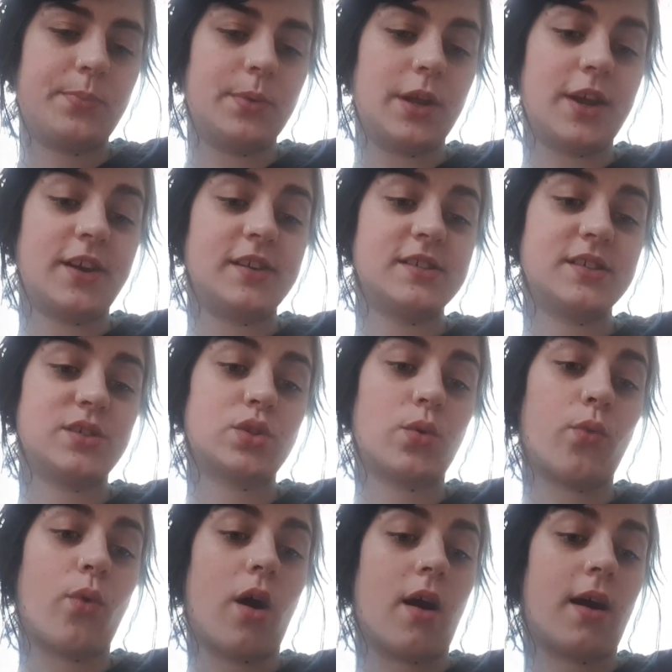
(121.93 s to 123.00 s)
loads as to
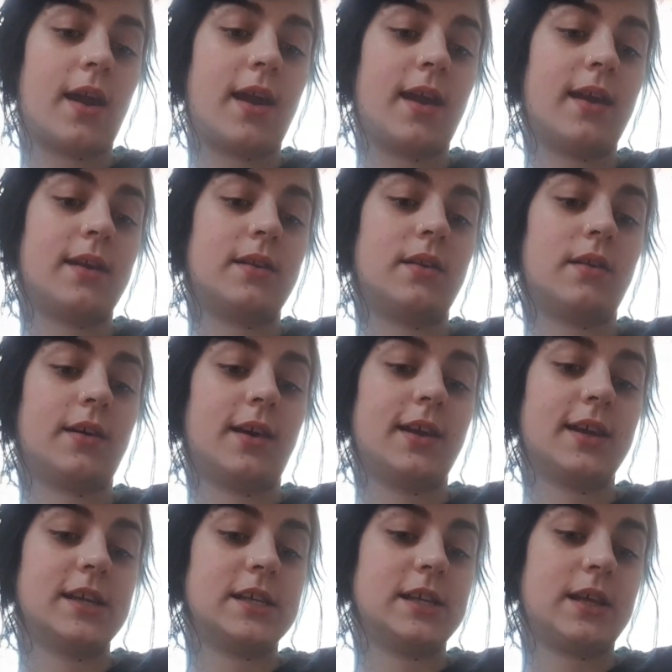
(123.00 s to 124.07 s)
why, and
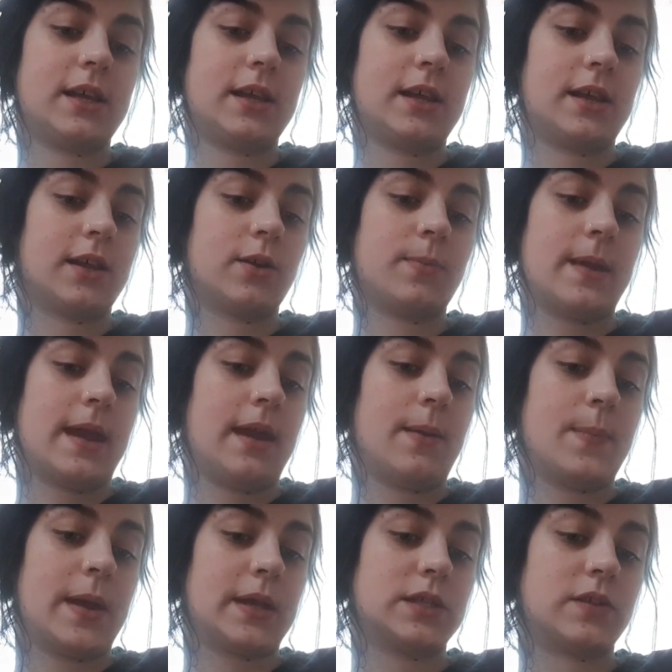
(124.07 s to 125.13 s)
it could be a
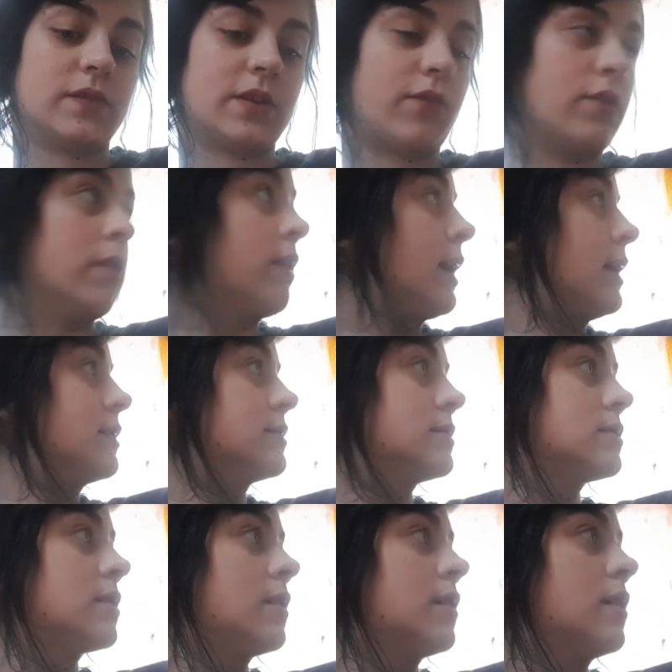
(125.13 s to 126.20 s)
mix of different
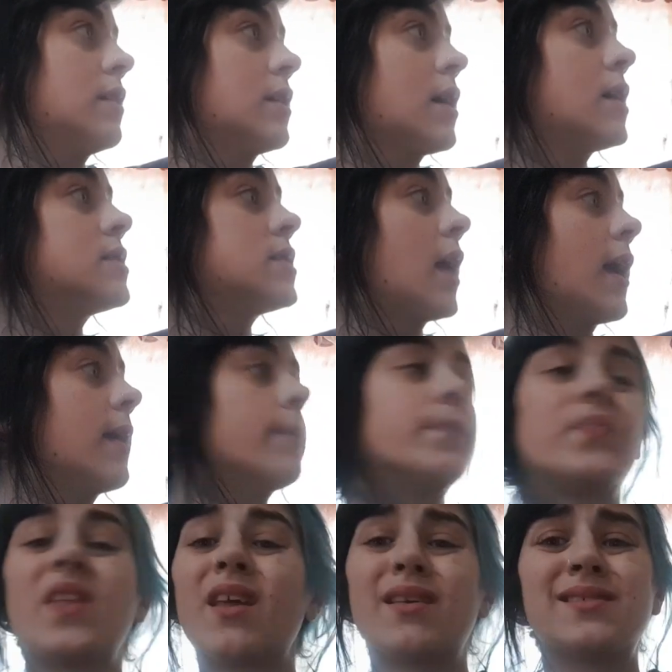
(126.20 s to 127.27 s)
things. Because
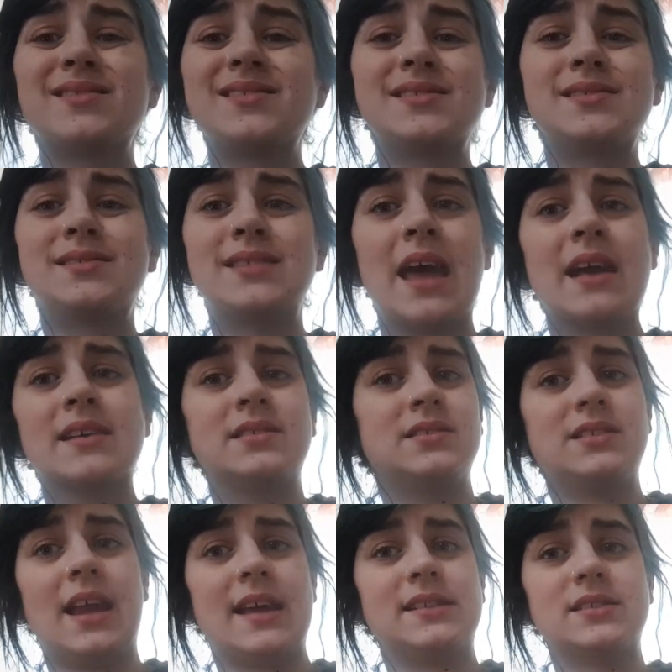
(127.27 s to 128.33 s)

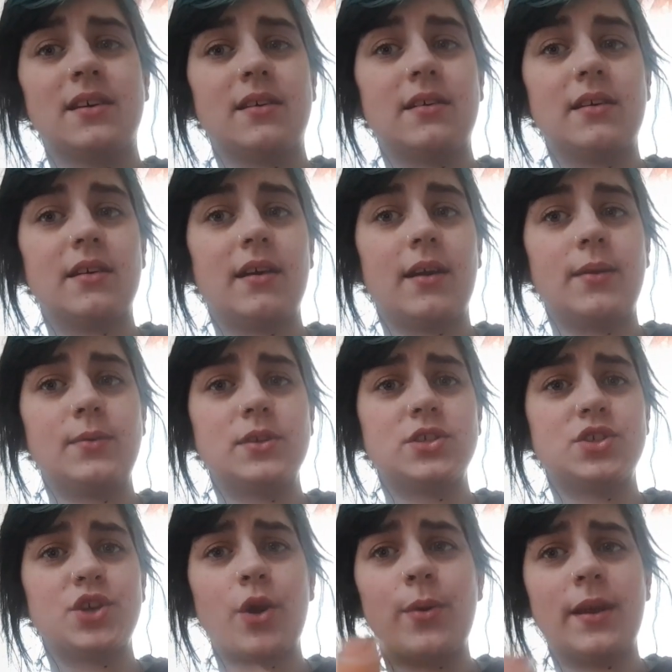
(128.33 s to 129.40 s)
seconds later, I
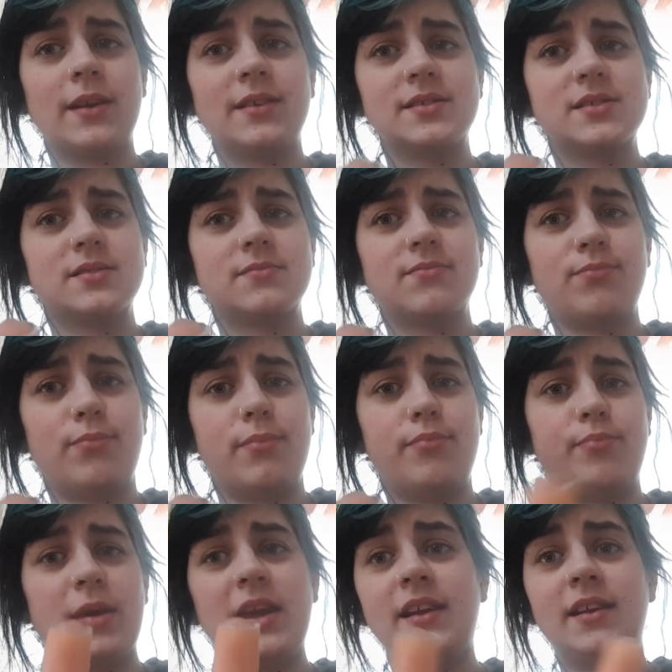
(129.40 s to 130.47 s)
was showing
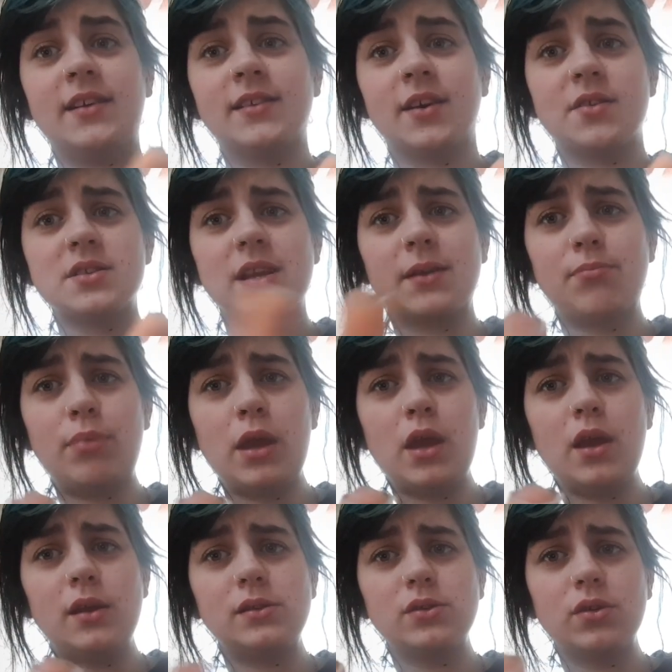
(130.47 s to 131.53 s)
Bean. I was like,
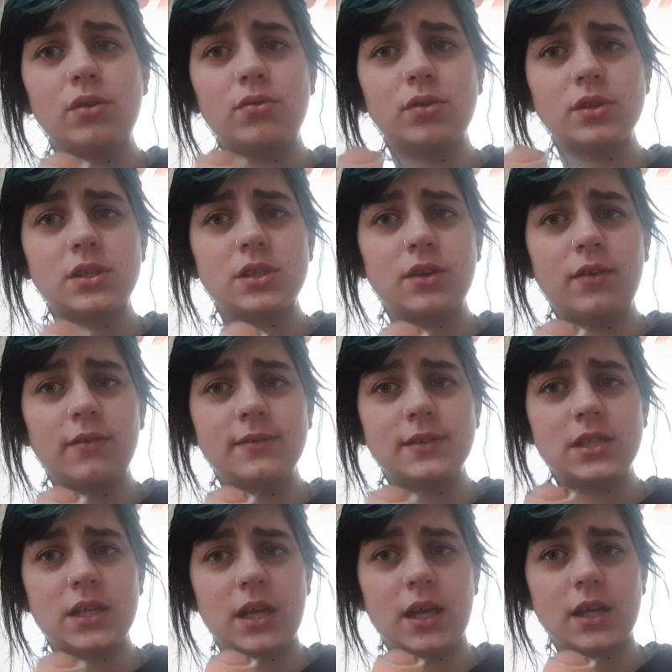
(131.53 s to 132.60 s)
Bean, look what Silver
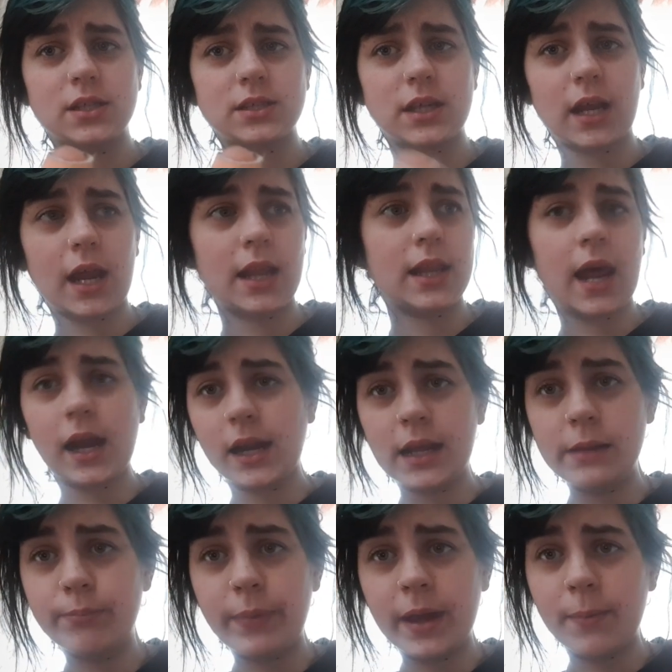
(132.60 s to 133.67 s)
did, and then
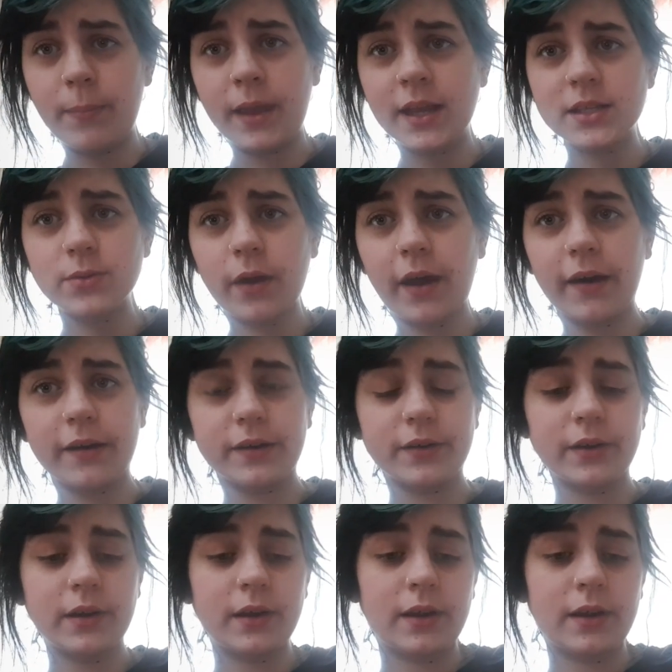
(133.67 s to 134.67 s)
he bit me as well.